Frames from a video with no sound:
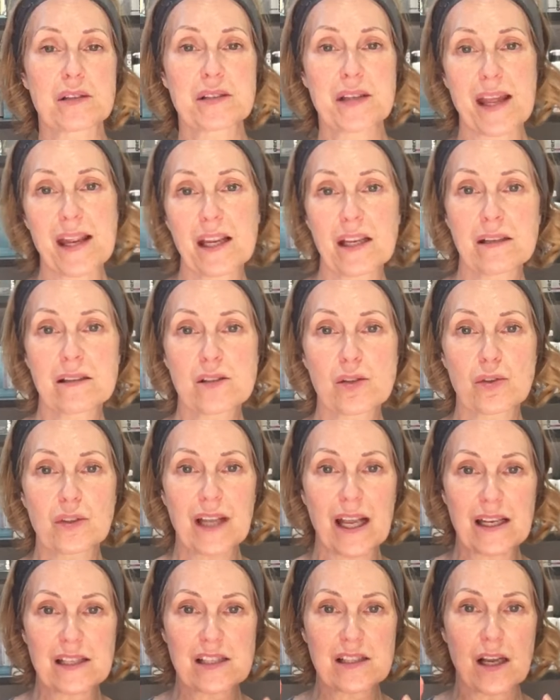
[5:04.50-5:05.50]
they can sort of
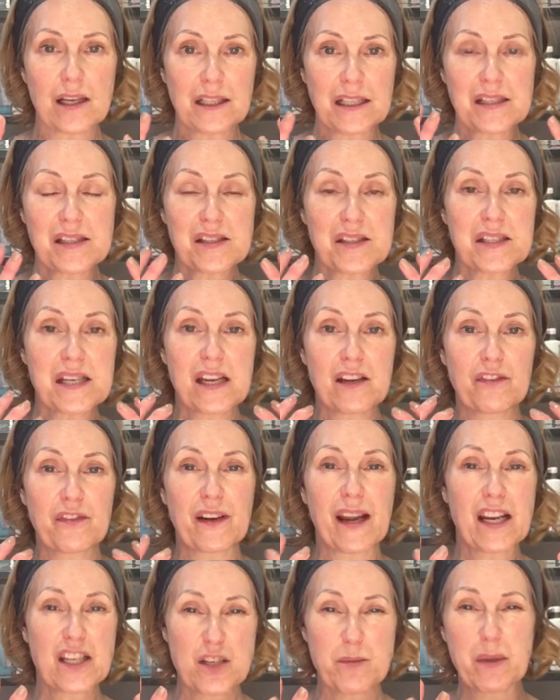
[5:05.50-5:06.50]
get slightly stiff and
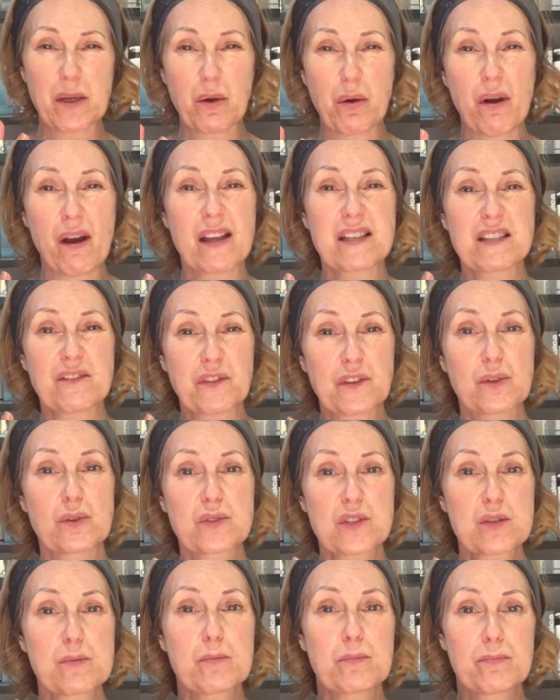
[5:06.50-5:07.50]
actually be quite
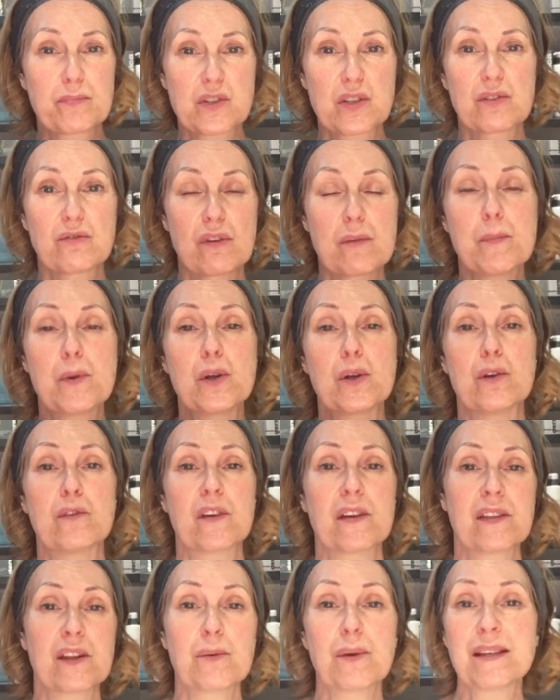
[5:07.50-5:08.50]
difficult to remove,
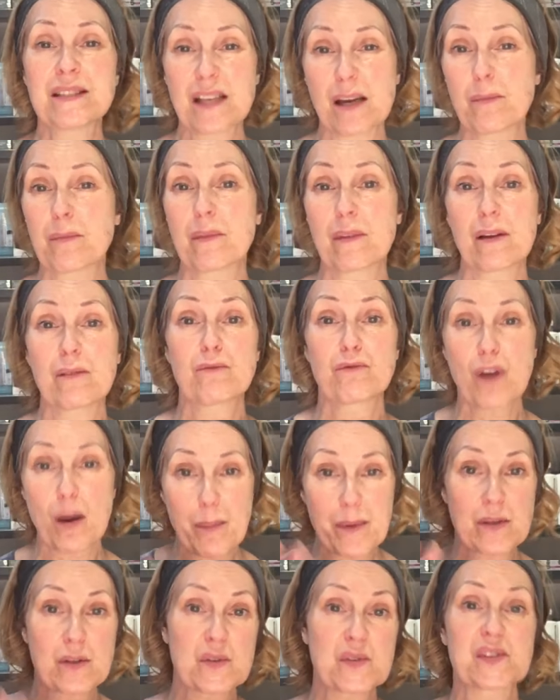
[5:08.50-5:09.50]
and you end up
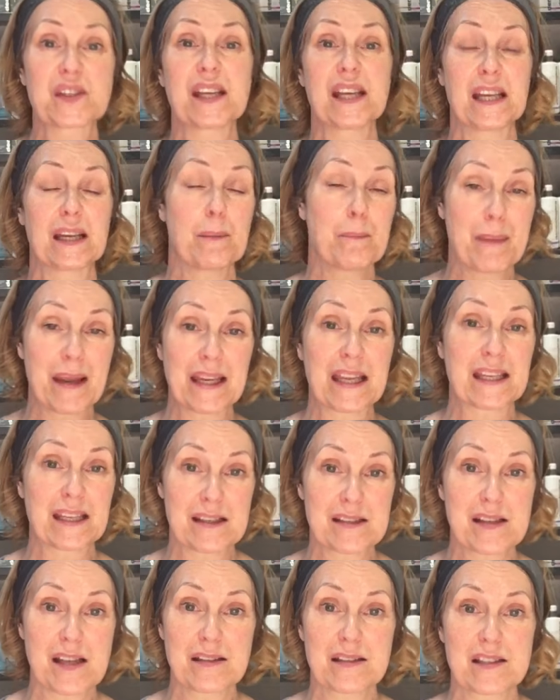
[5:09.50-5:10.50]
rubbing your skin and making it
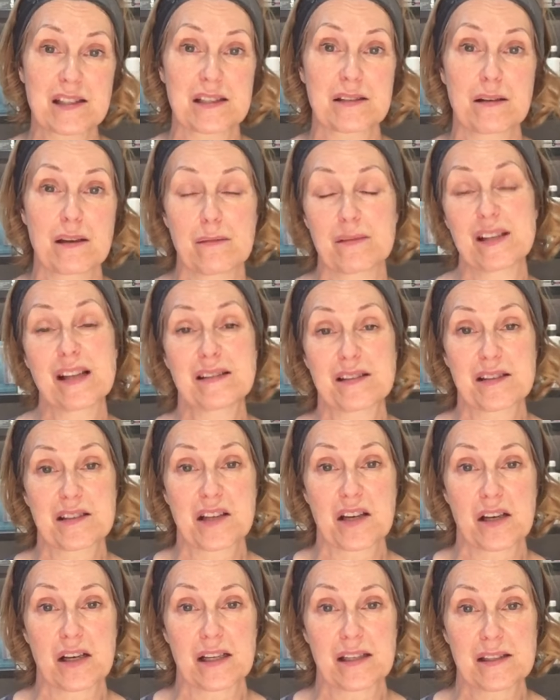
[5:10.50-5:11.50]

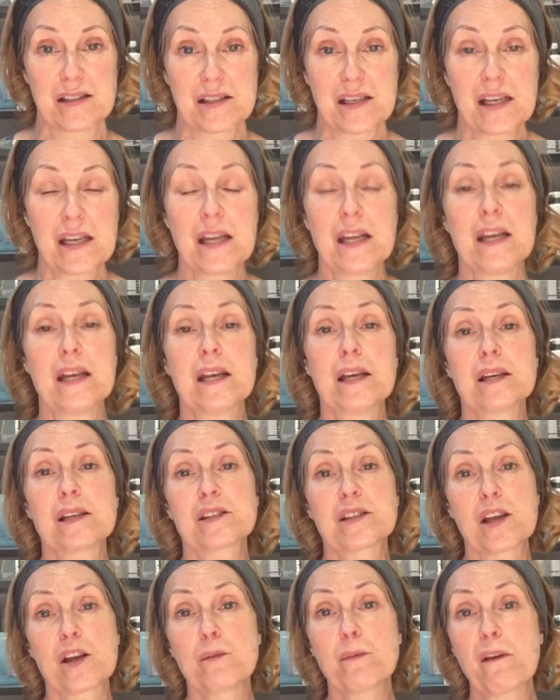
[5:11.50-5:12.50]
sensitized.
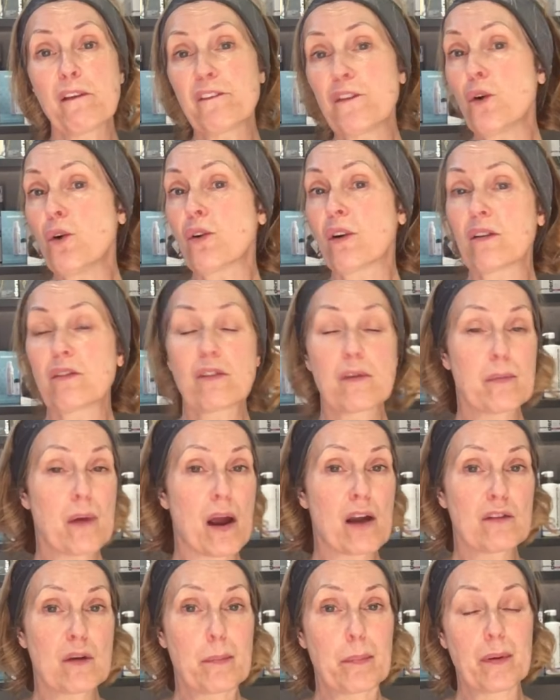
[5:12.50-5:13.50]
So before
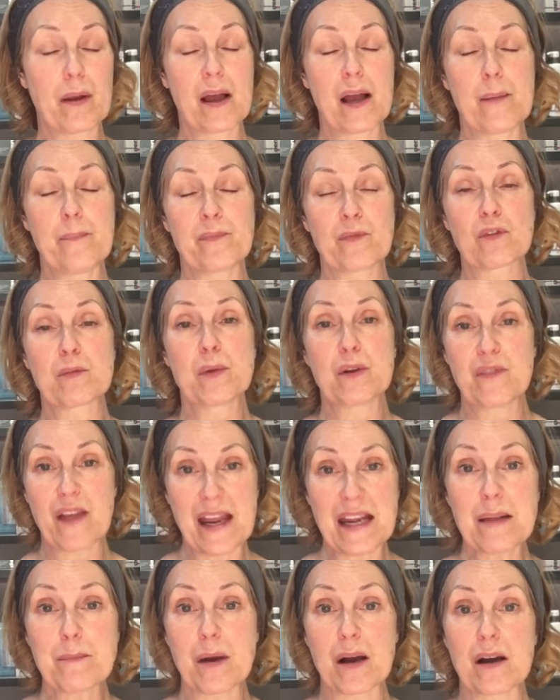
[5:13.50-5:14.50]
I remove
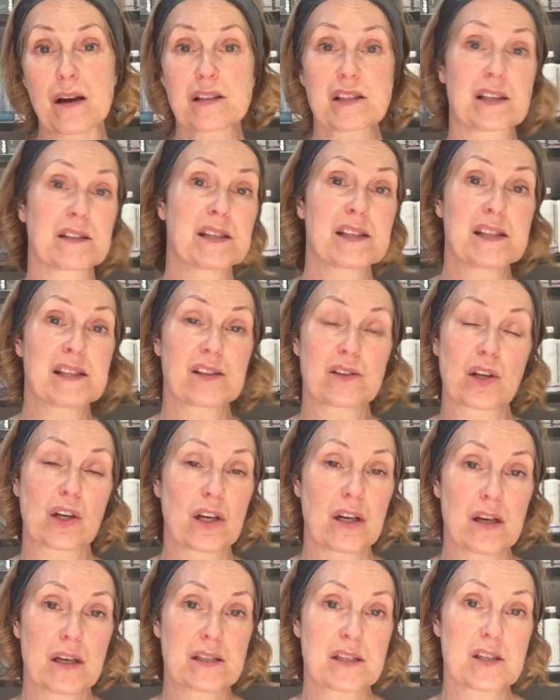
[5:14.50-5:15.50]
any mask, and this is on a
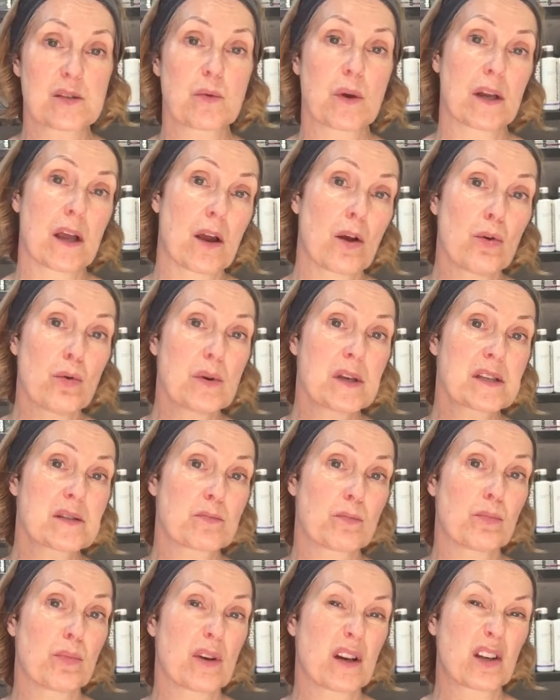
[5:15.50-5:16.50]
client as well, I always,
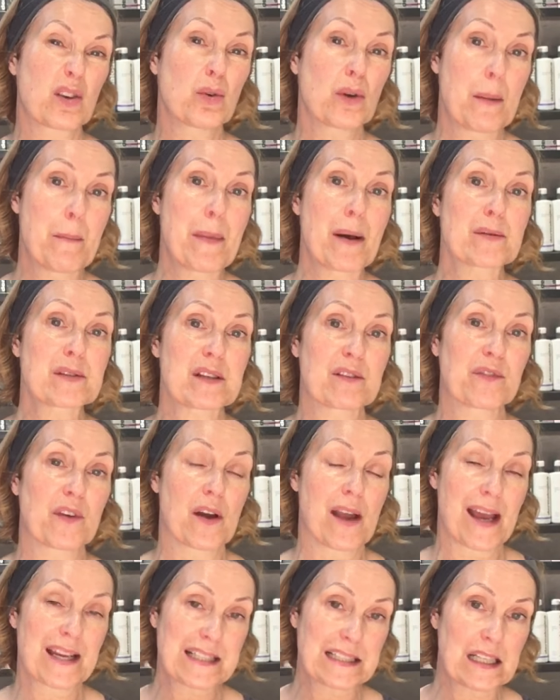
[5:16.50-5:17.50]
what I call emulsify,
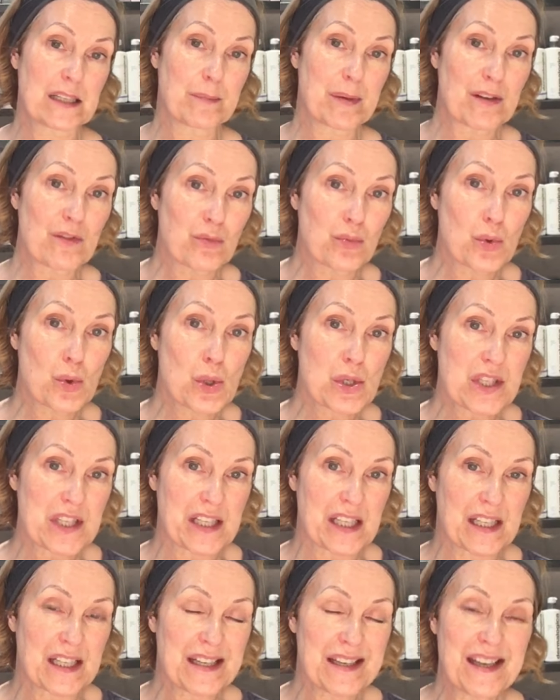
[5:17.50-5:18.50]
add a little bit of
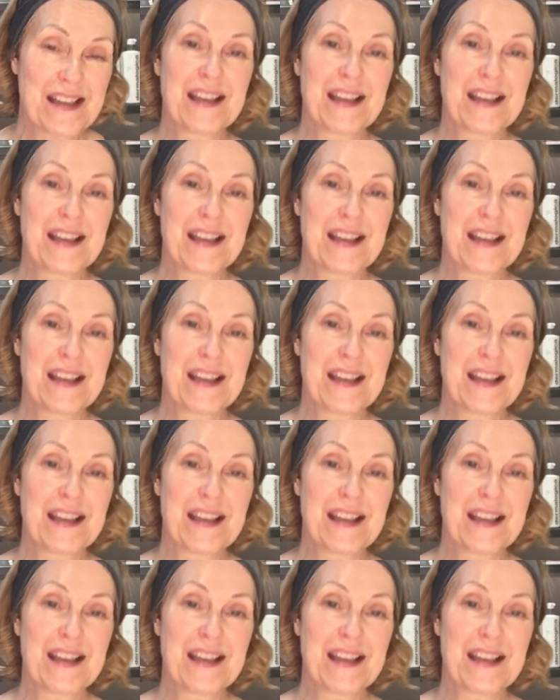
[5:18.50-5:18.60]
water